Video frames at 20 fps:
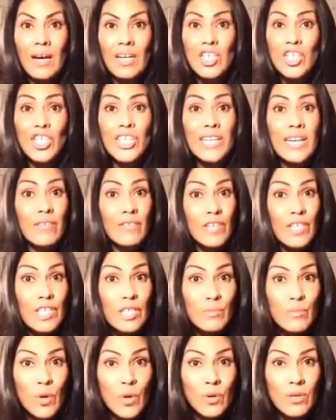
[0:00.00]
She never
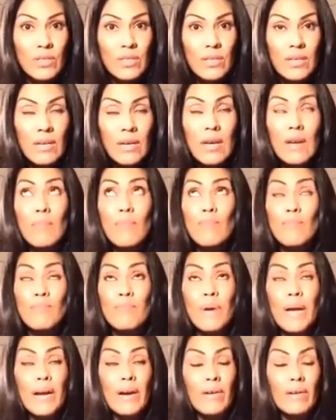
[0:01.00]
smoked,
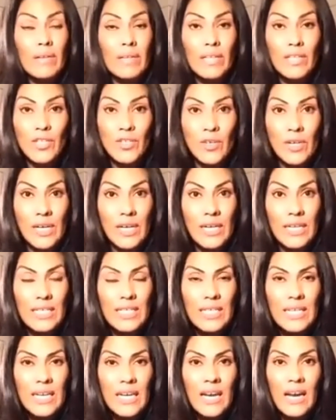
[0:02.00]
barely
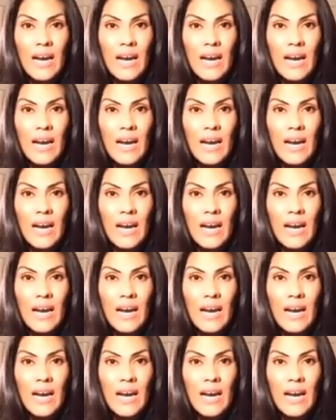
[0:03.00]
drinks,